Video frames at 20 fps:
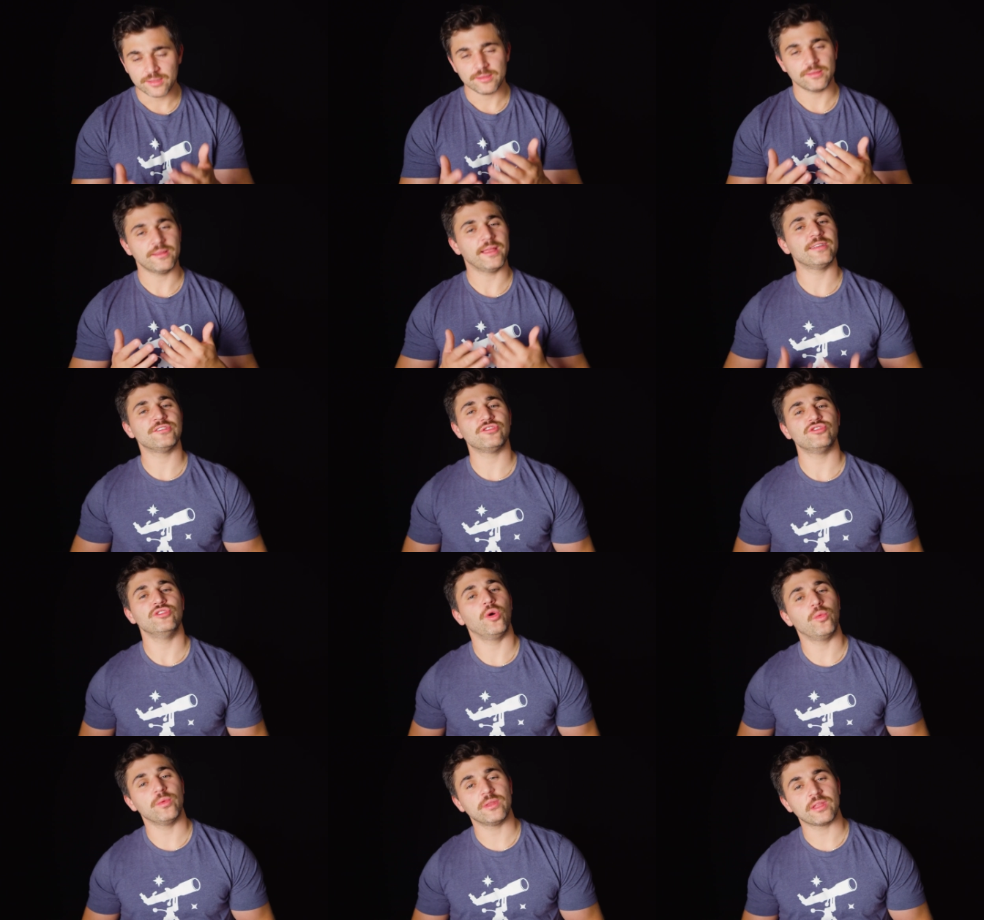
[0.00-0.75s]
let us
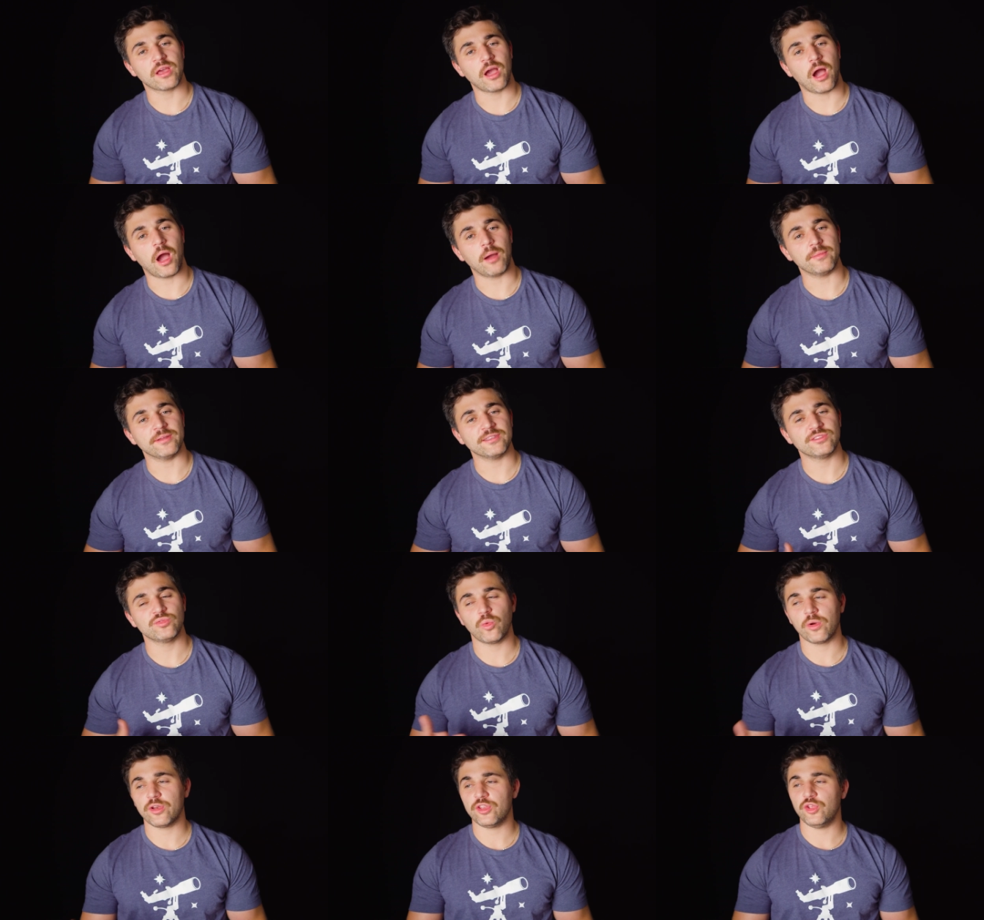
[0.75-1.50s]
know in the
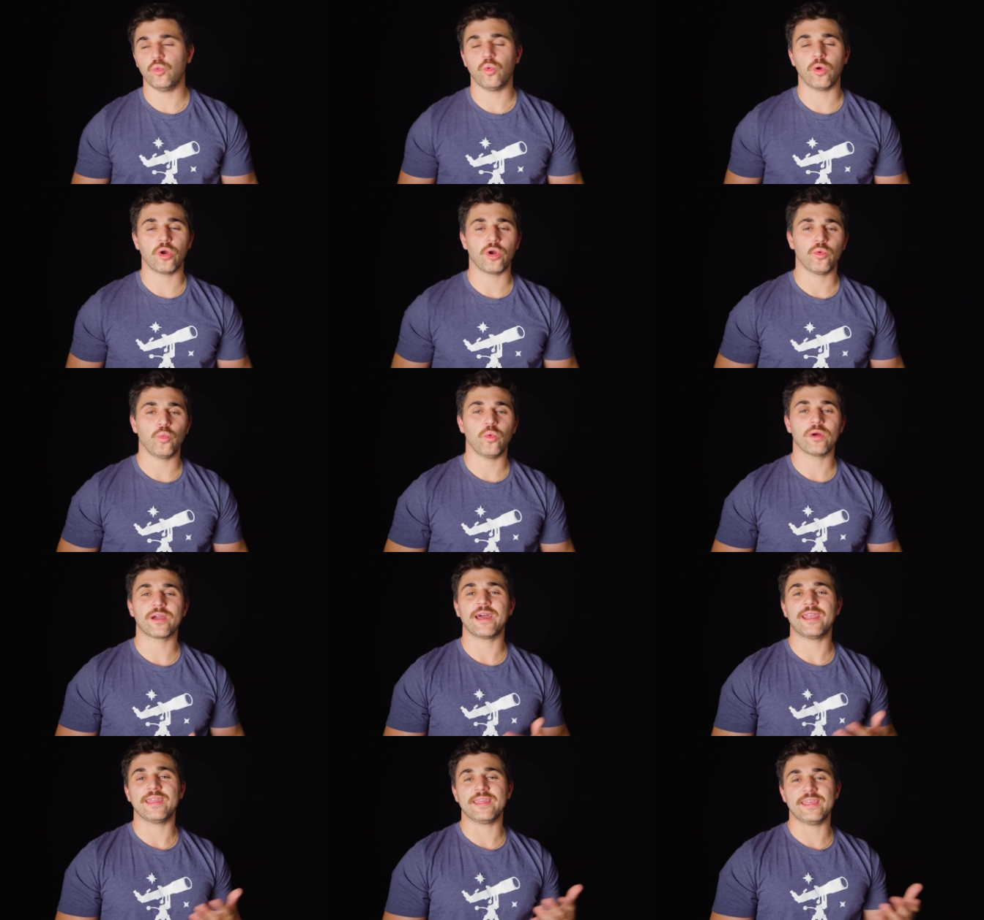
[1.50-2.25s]
comments where you were,
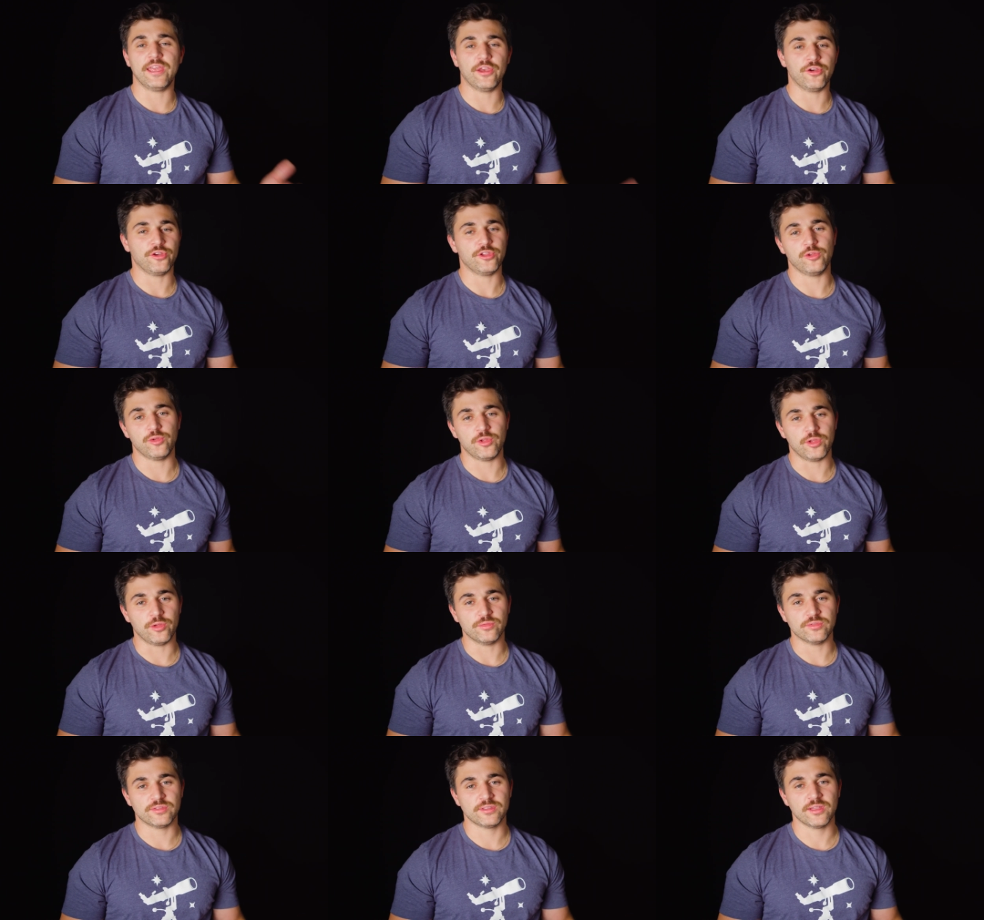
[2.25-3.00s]
what kind of gear you
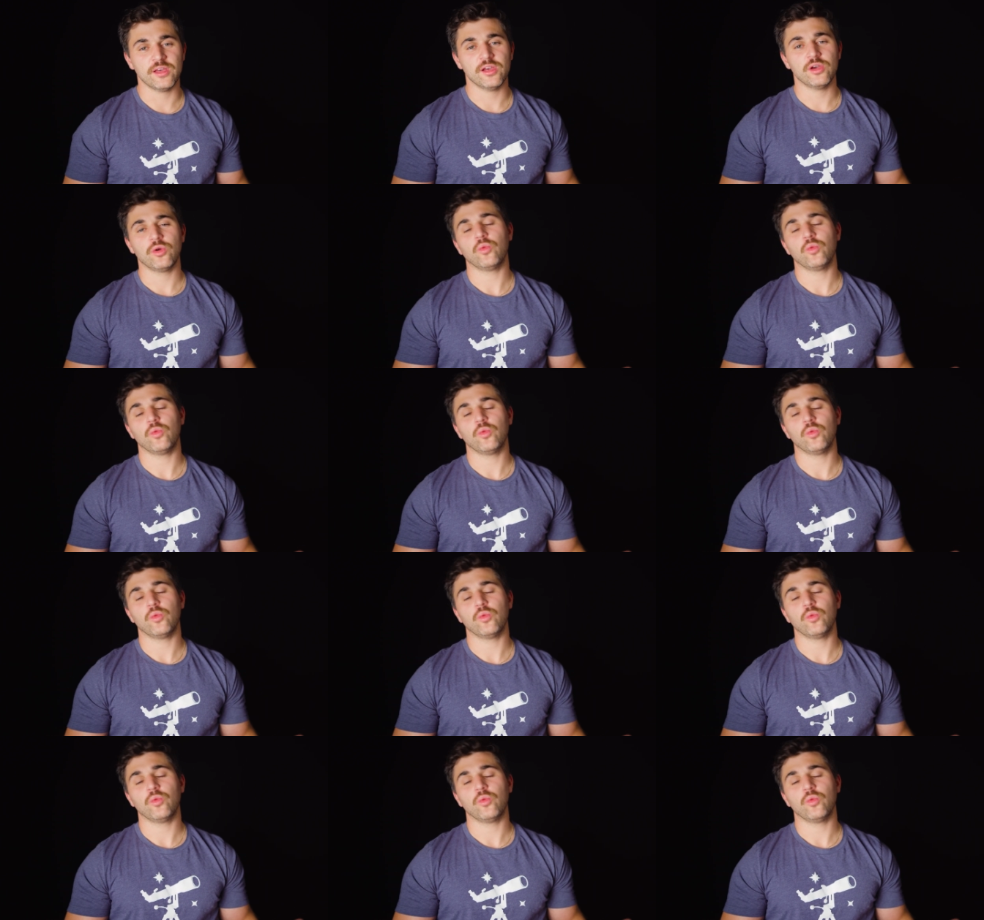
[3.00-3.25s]
used.